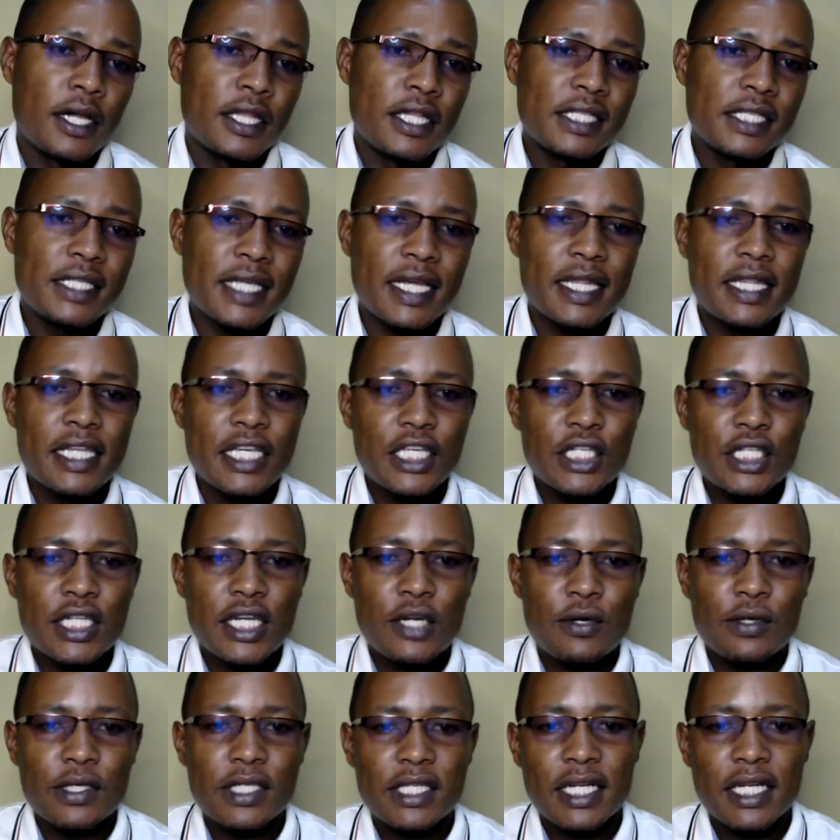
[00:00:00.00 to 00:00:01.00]
These are things
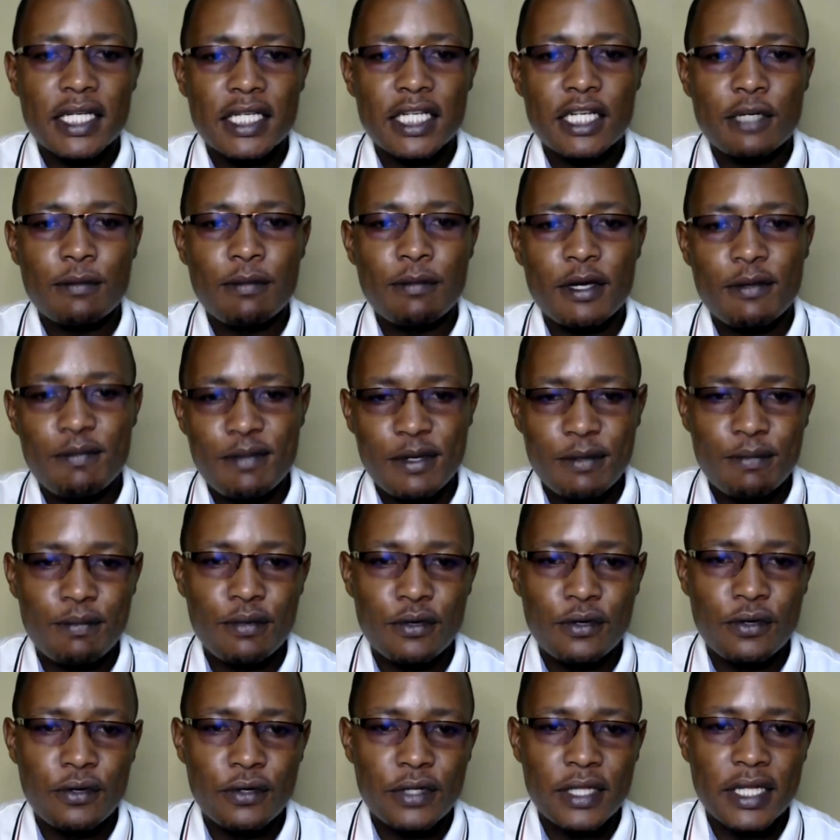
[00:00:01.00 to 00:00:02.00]
that were started by
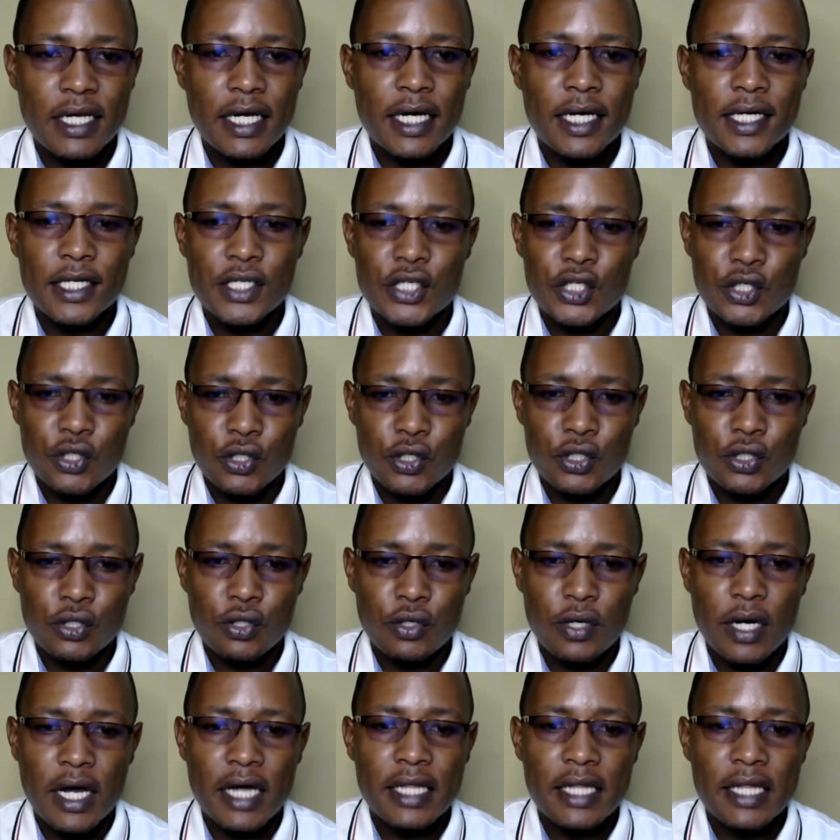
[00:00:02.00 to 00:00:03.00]
people, the
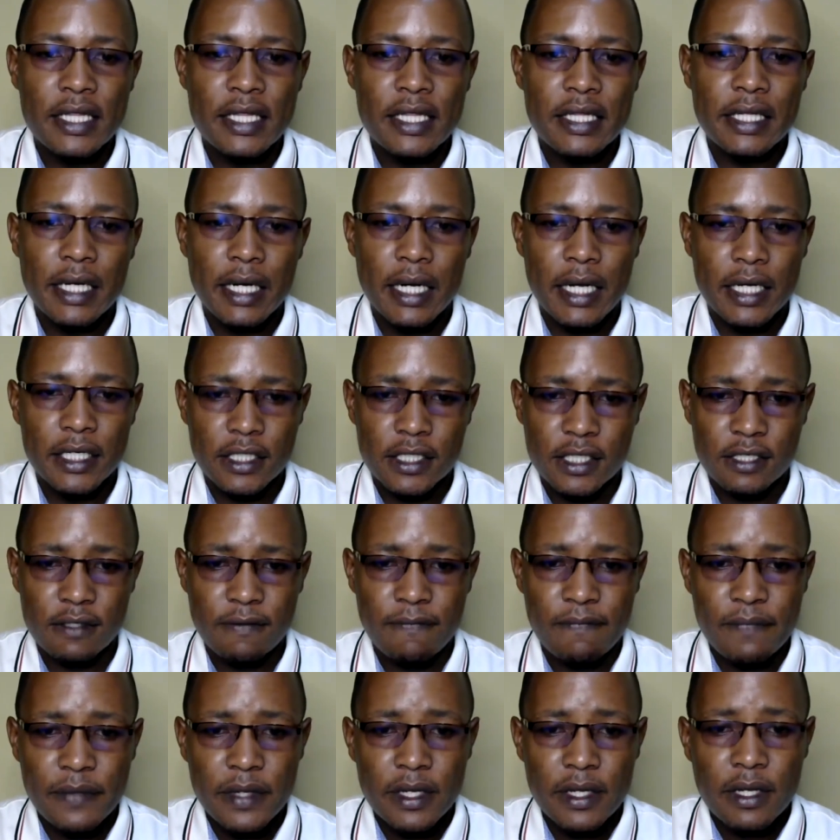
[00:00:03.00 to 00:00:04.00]
Aristotle and the
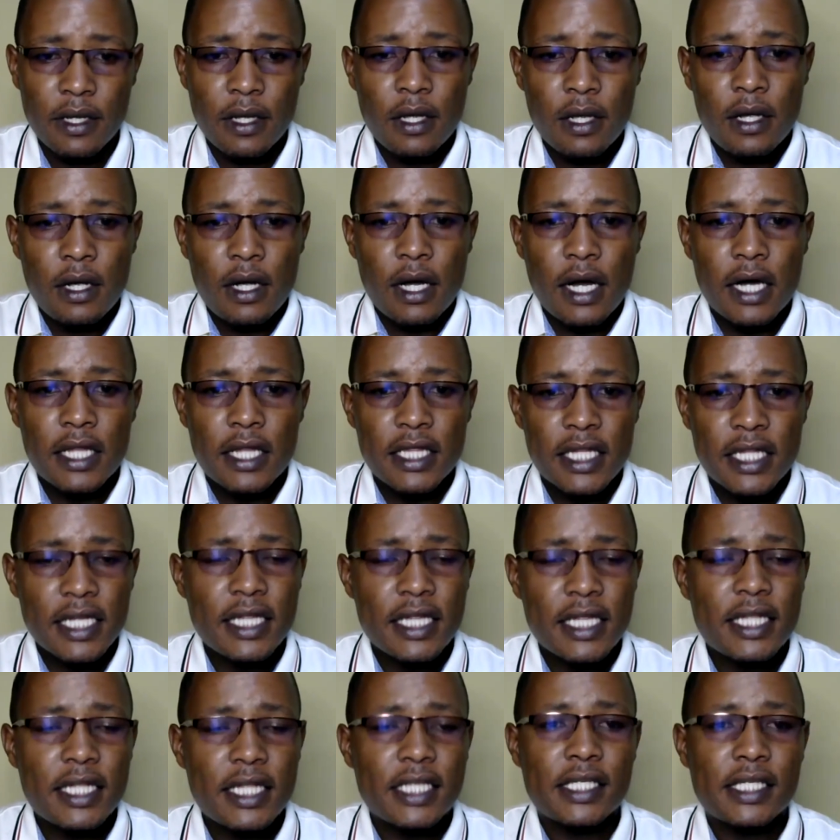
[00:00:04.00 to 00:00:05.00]
likes. And then
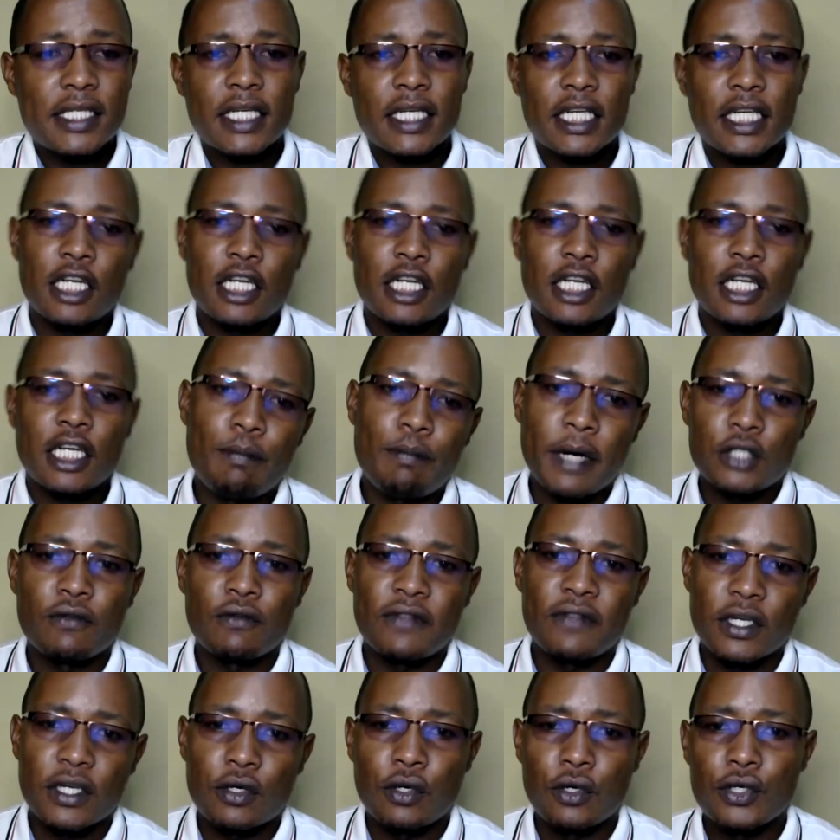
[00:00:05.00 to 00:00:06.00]
the second part of
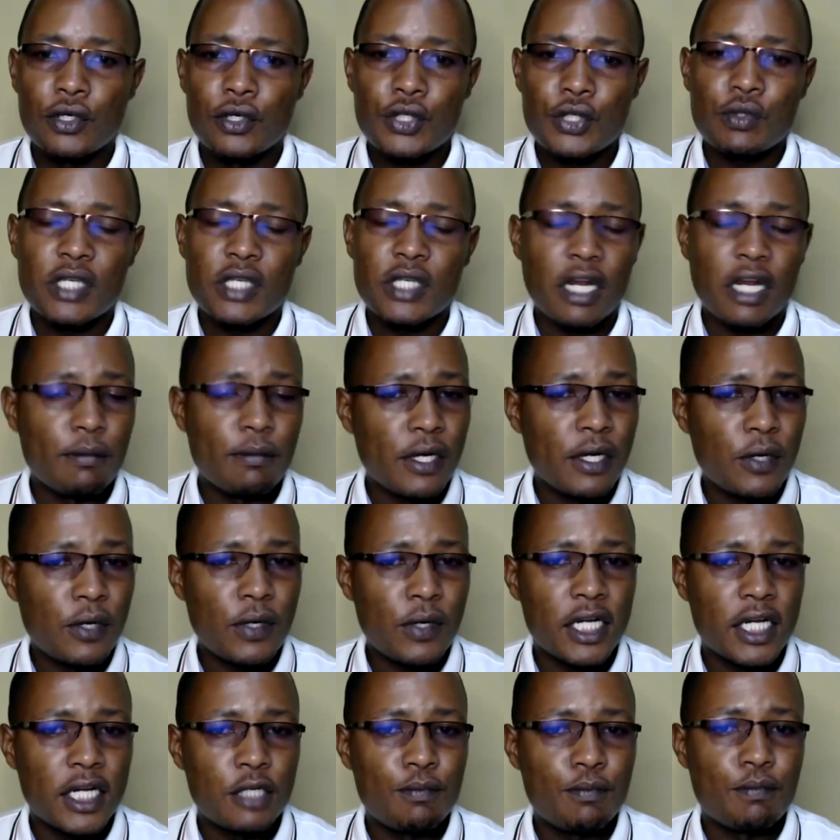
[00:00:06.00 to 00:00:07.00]
the course, we shall be
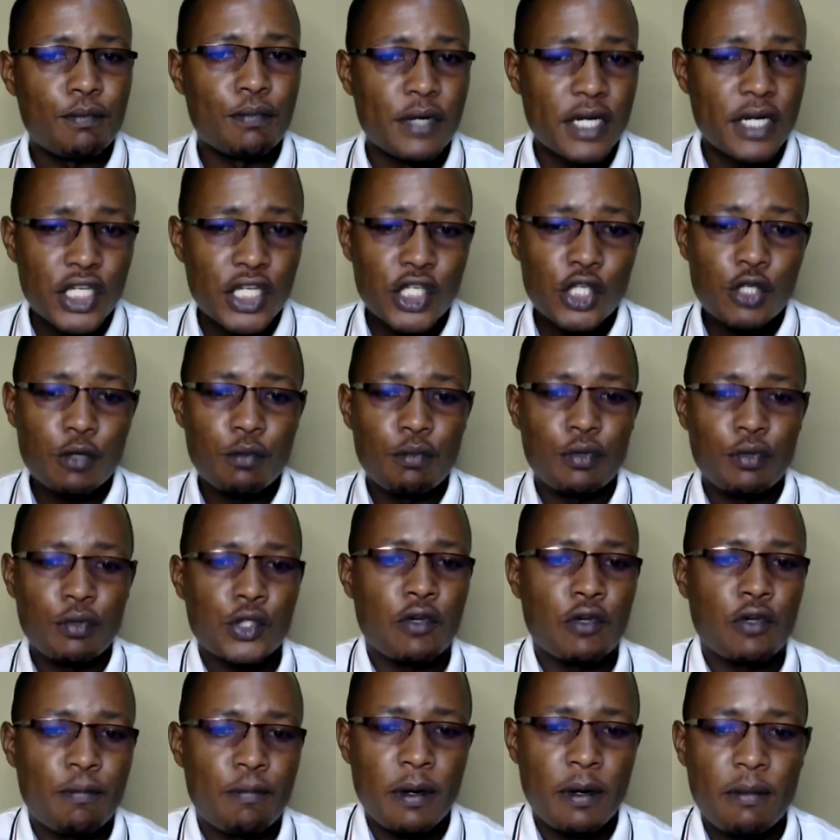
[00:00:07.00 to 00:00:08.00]
looking at principles
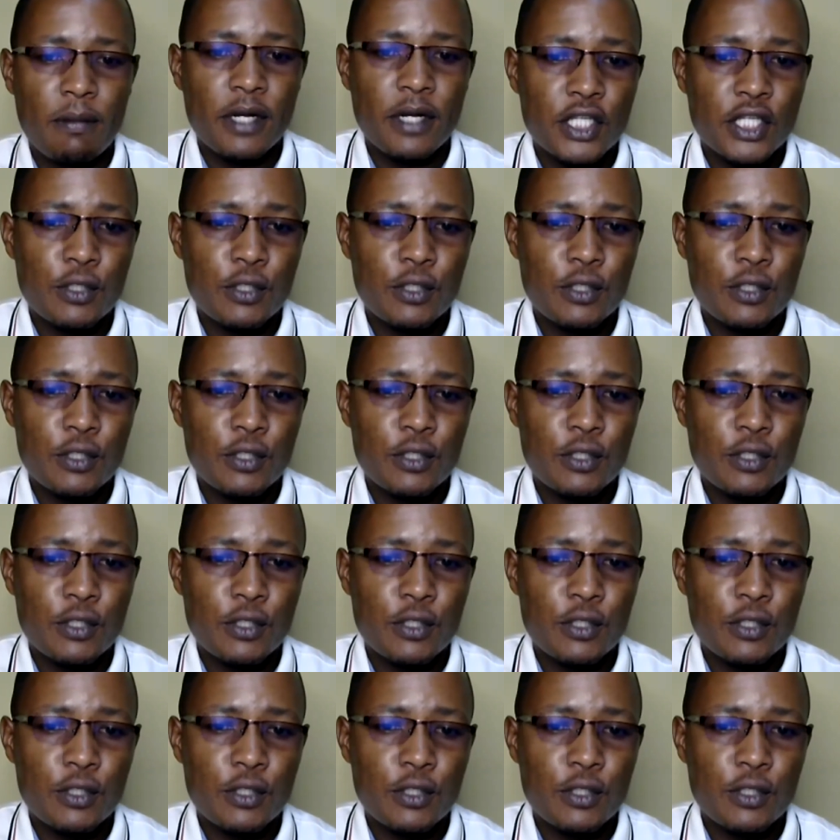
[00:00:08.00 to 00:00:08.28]
of public